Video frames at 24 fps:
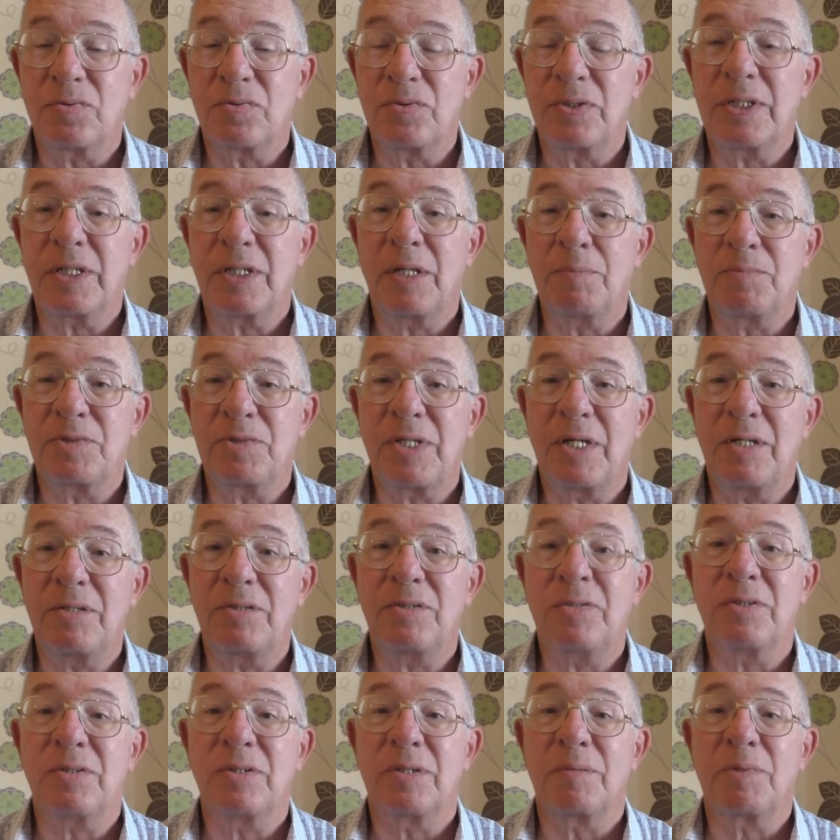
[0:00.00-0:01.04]
that's all it comes
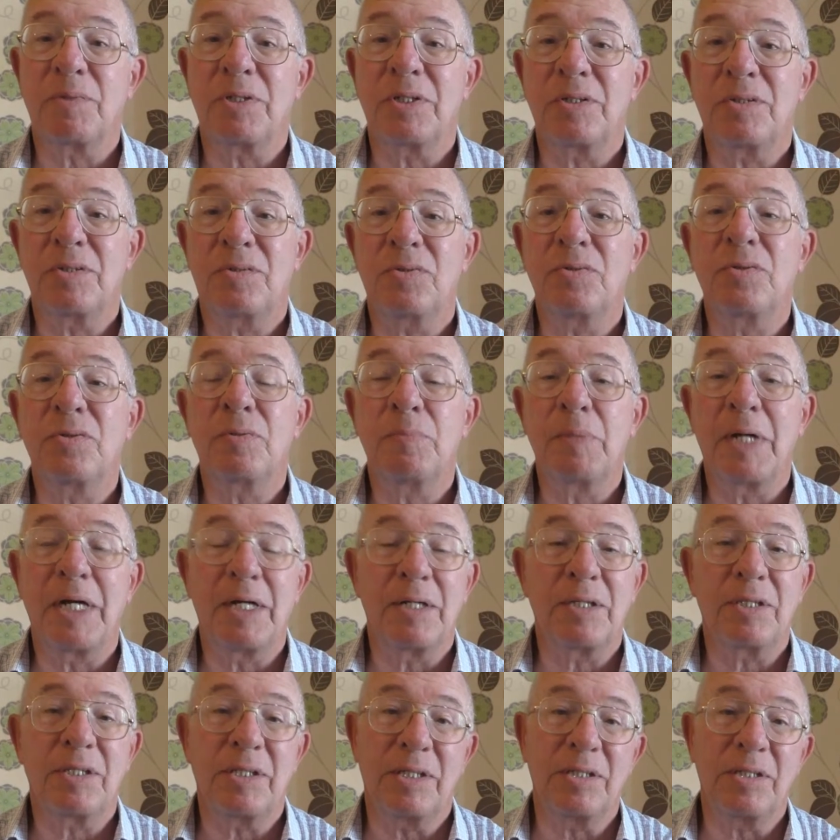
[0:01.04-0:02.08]
down to. And I'm going to talk
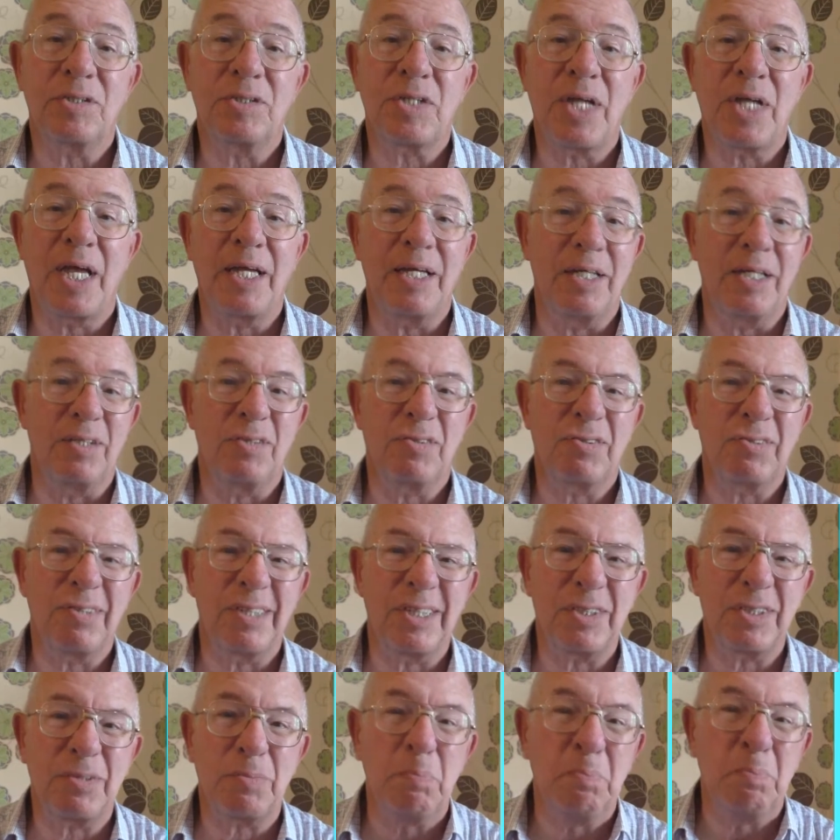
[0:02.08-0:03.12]
about things that
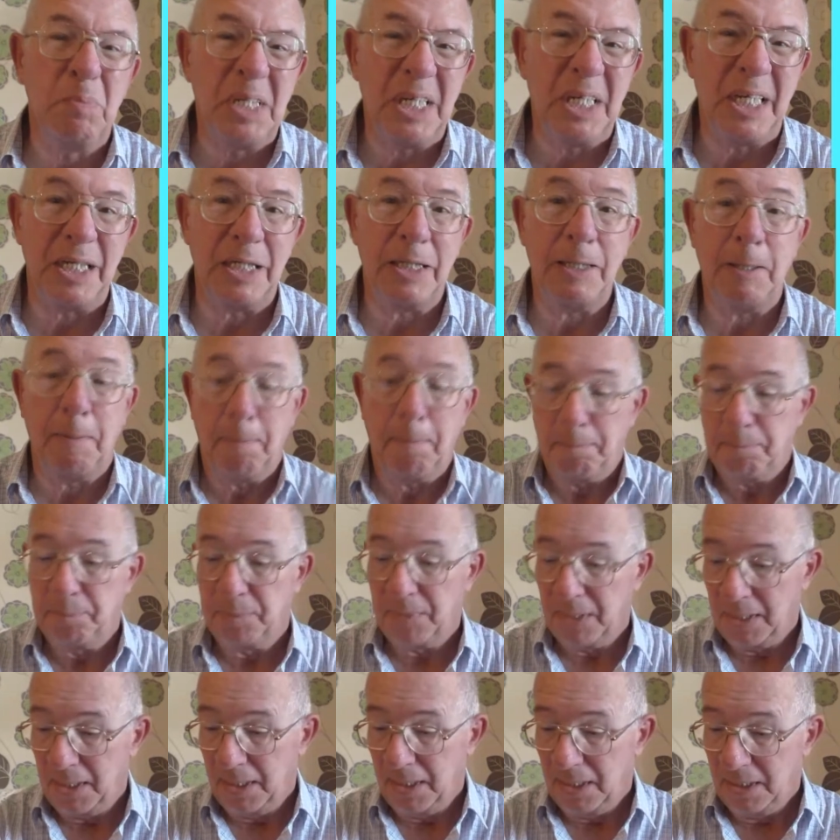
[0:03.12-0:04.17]
interest me
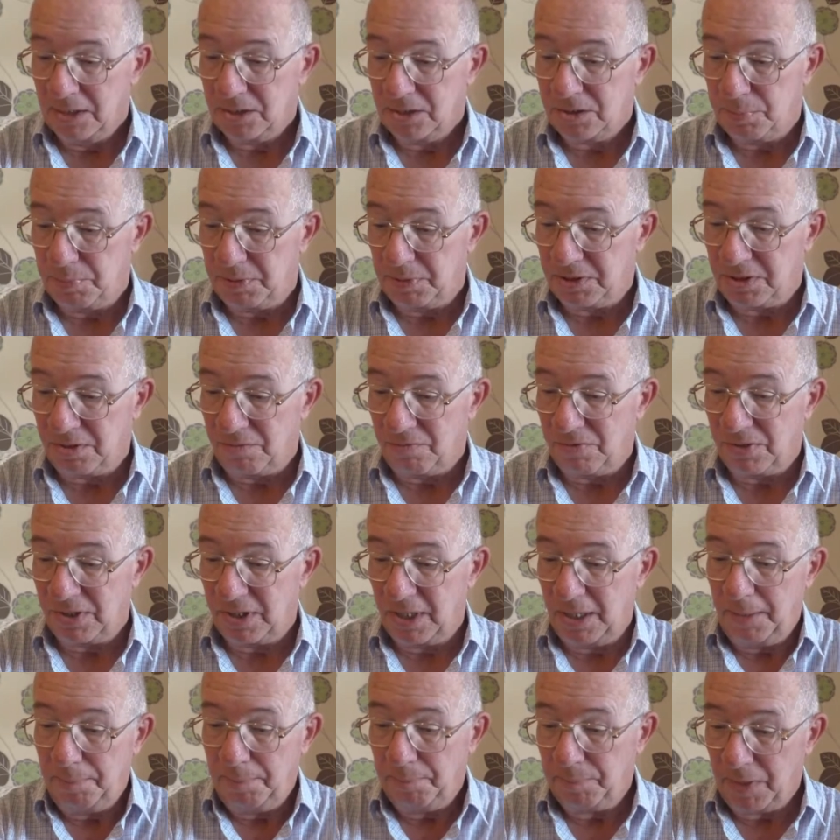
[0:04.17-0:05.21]

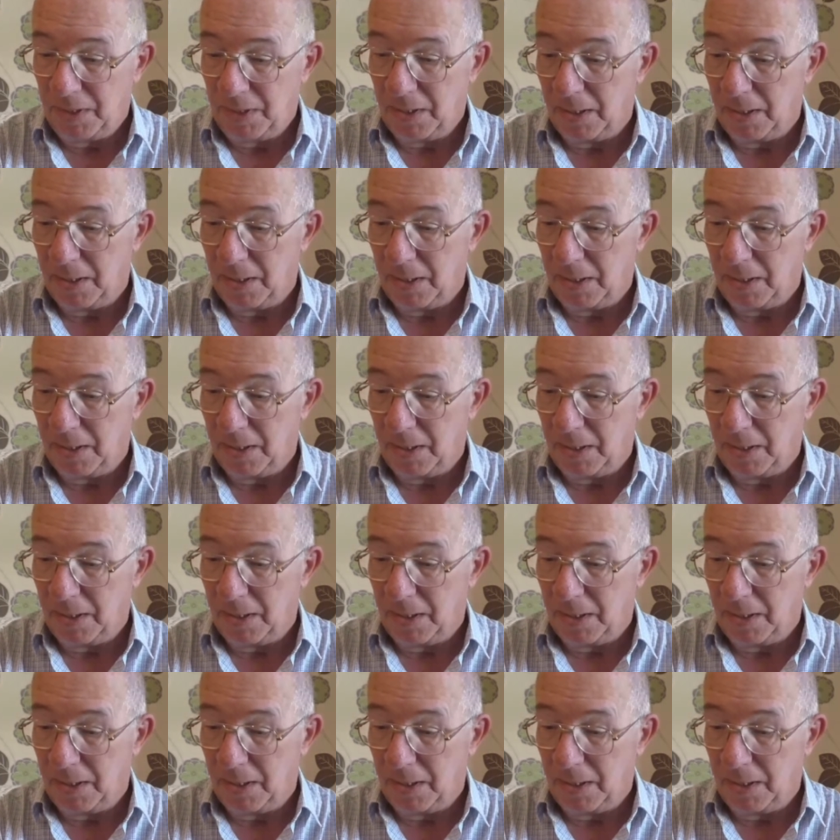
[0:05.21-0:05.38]
specifically.